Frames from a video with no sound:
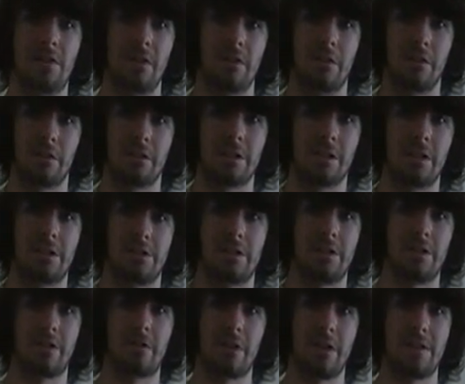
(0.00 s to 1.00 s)
And so you learn how to do
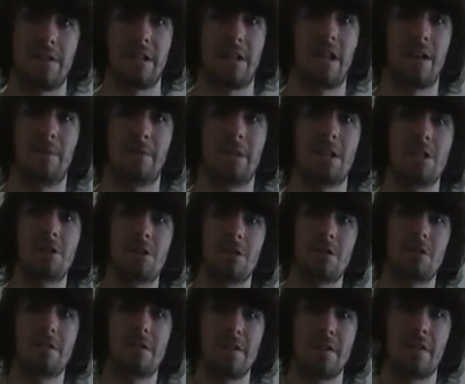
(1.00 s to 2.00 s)
these crazy
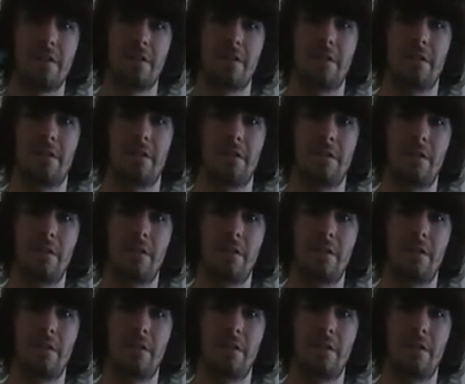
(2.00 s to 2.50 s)
combinations